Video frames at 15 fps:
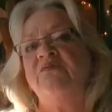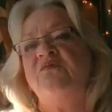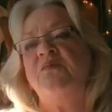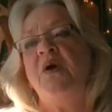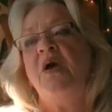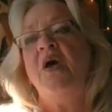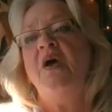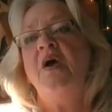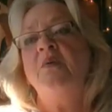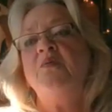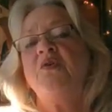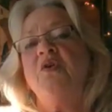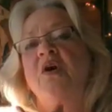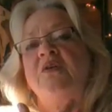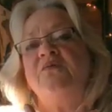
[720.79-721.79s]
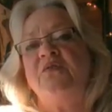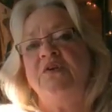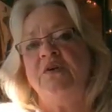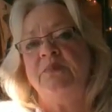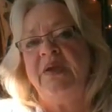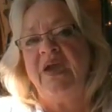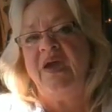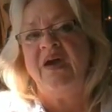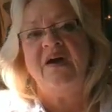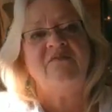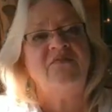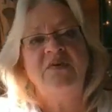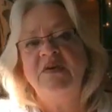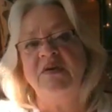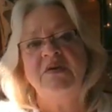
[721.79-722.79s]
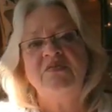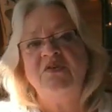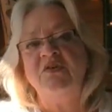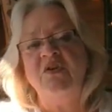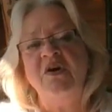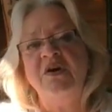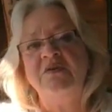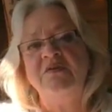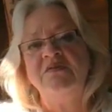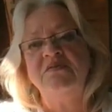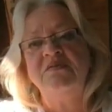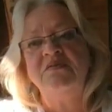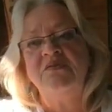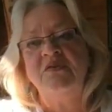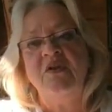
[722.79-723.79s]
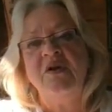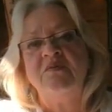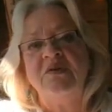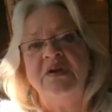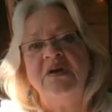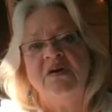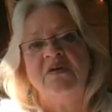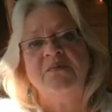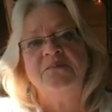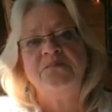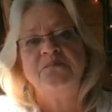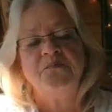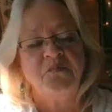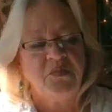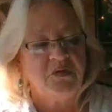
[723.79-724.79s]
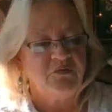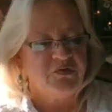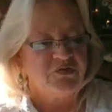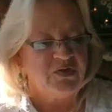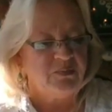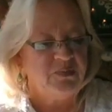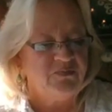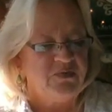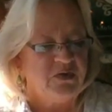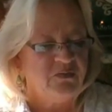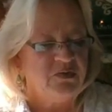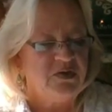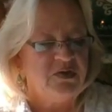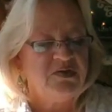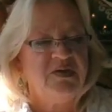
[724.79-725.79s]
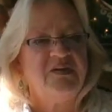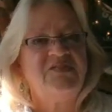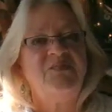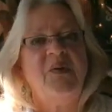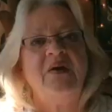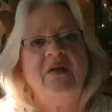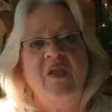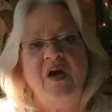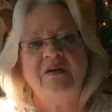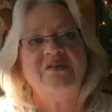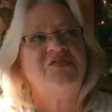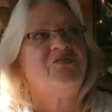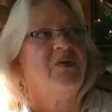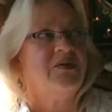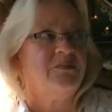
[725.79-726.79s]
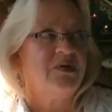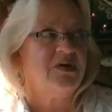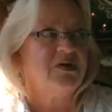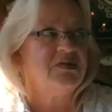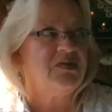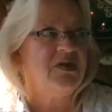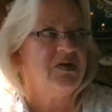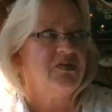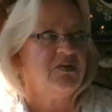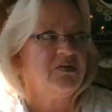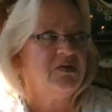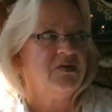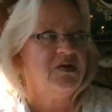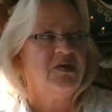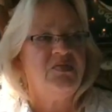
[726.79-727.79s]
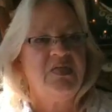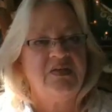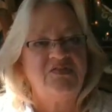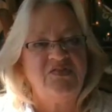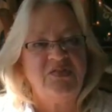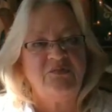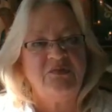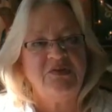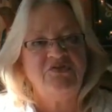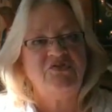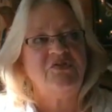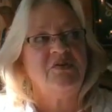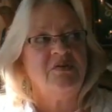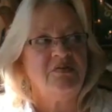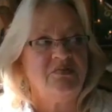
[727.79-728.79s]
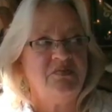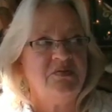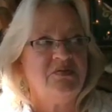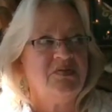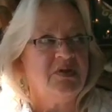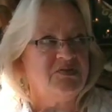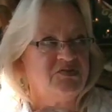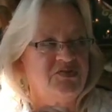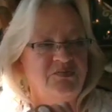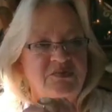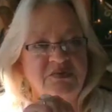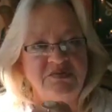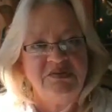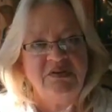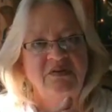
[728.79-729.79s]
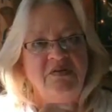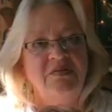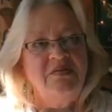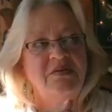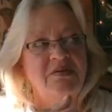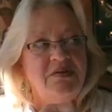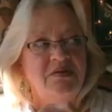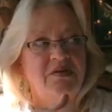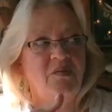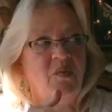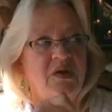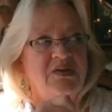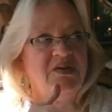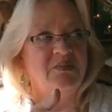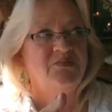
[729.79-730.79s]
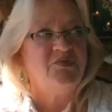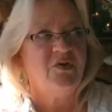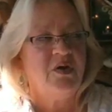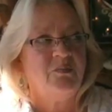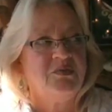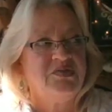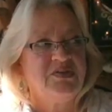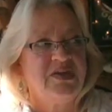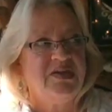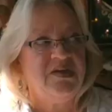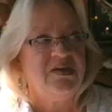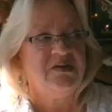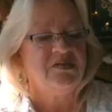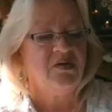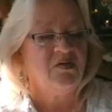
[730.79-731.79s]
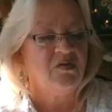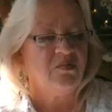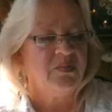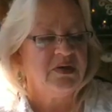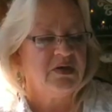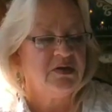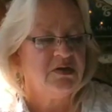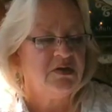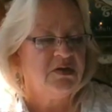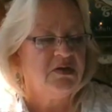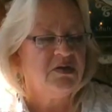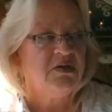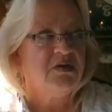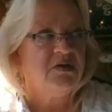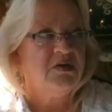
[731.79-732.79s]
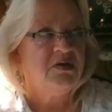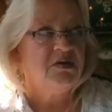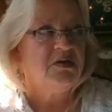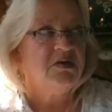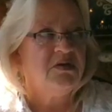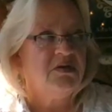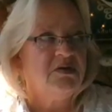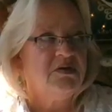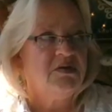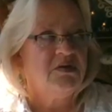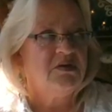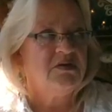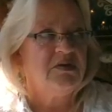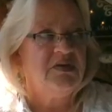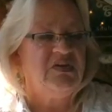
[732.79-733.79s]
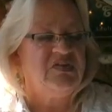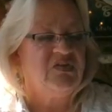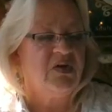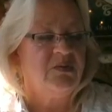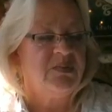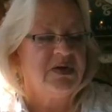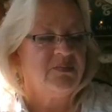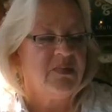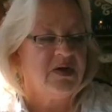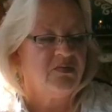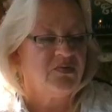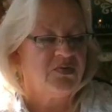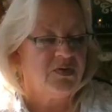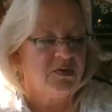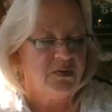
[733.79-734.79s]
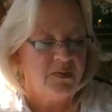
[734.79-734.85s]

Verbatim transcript: in put on for your behalf. They're not they're not real for some of you. Yes, one clock is running behind the other. That's the original. That's the real deal. Wind up job with the key and the whole bit. He's got a big mouth.